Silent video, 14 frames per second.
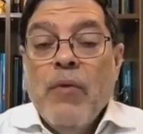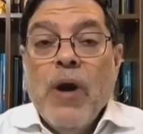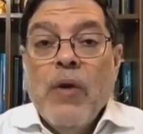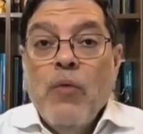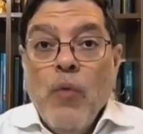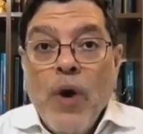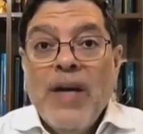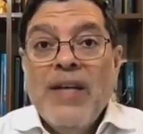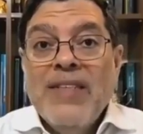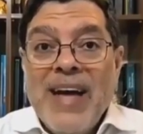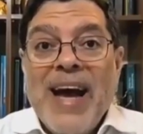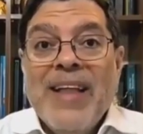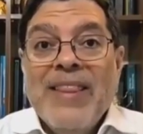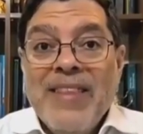Iran
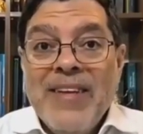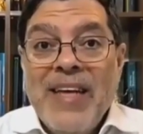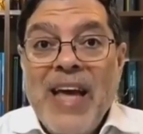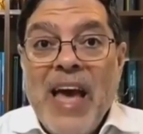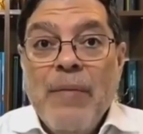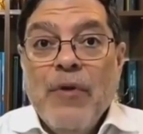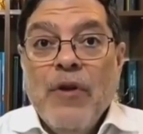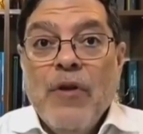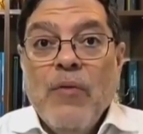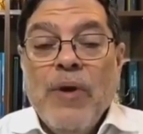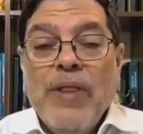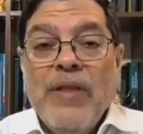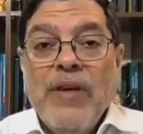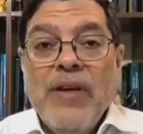was at the
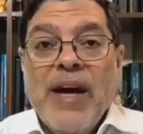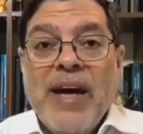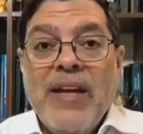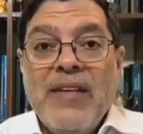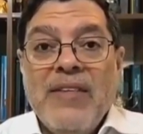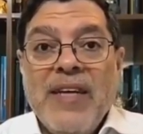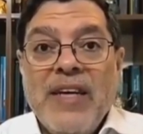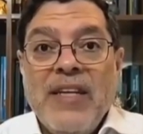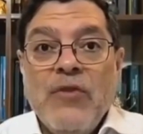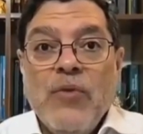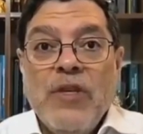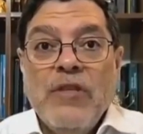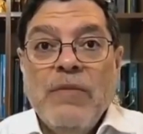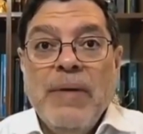table when the United
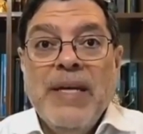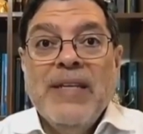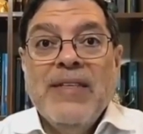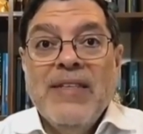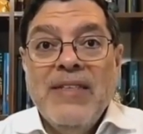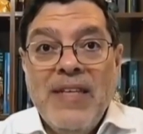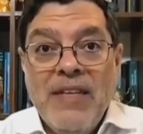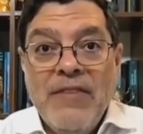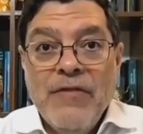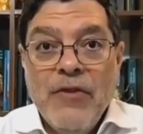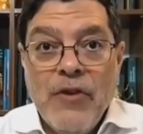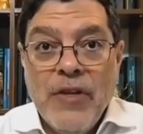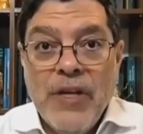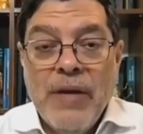States was being
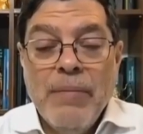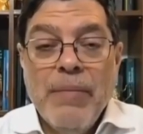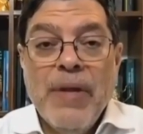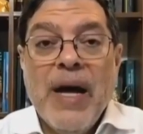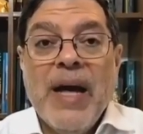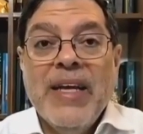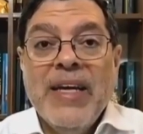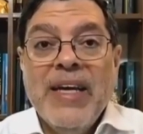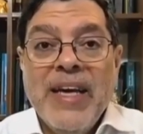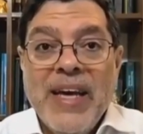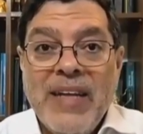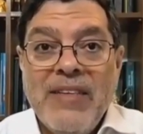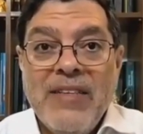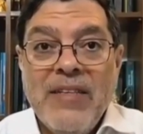deceitful and plotting
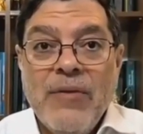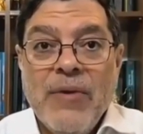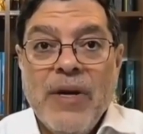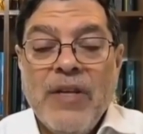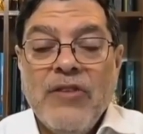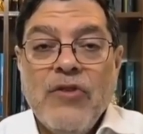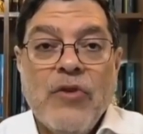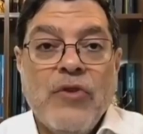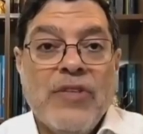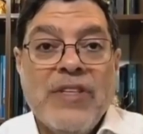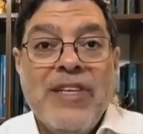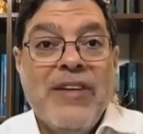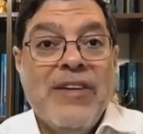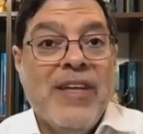against Iran. So
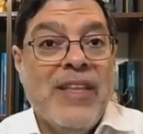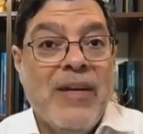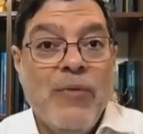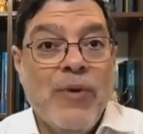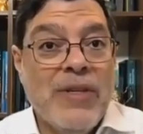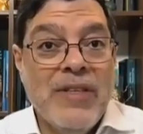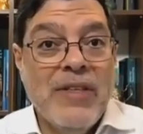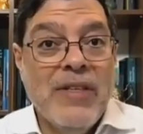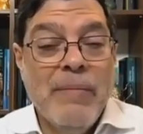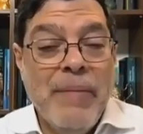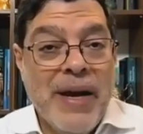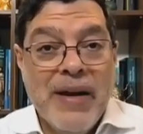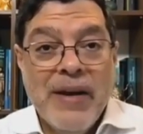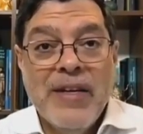it's clear that it wasn't
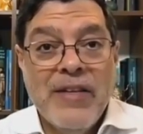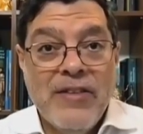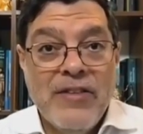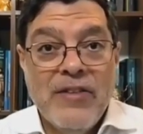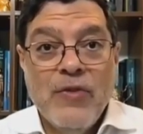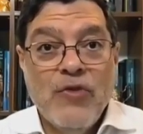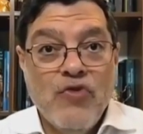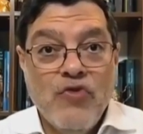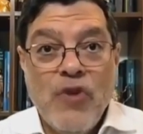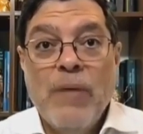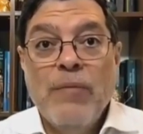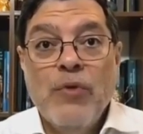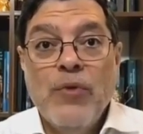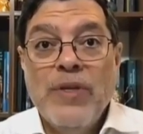the Americans or
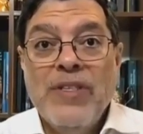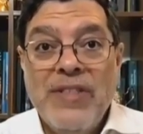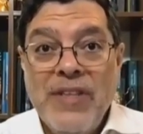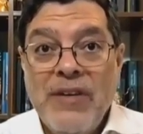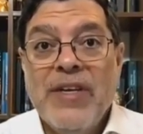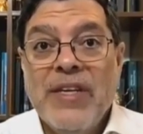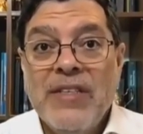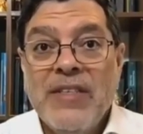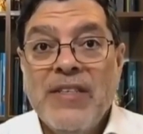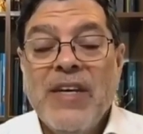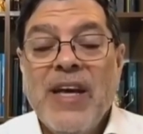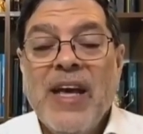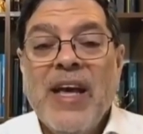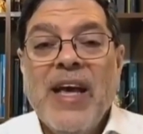Trump who was
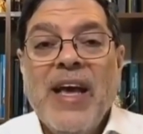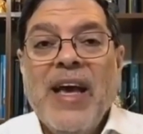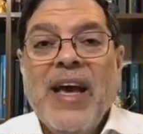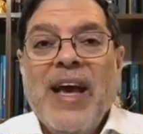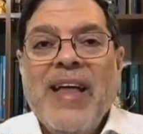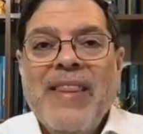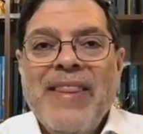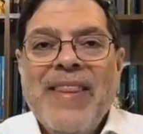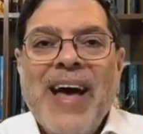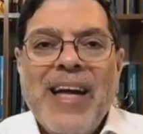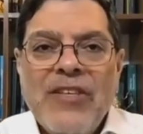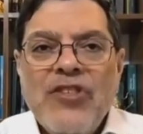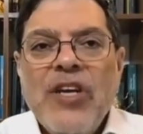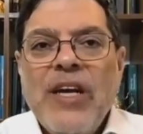serious. And
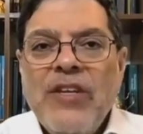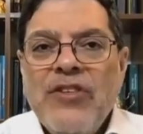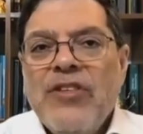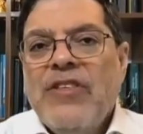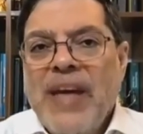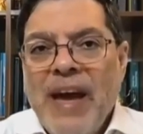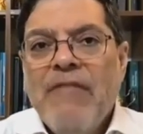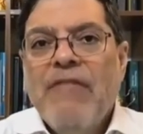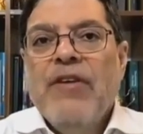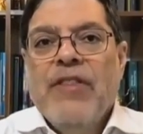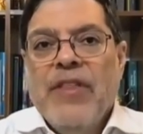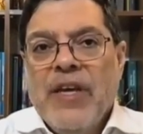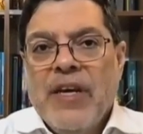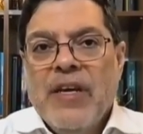that changes
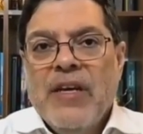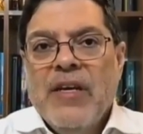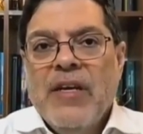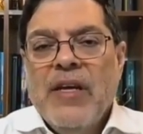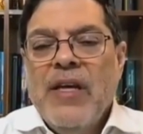everything.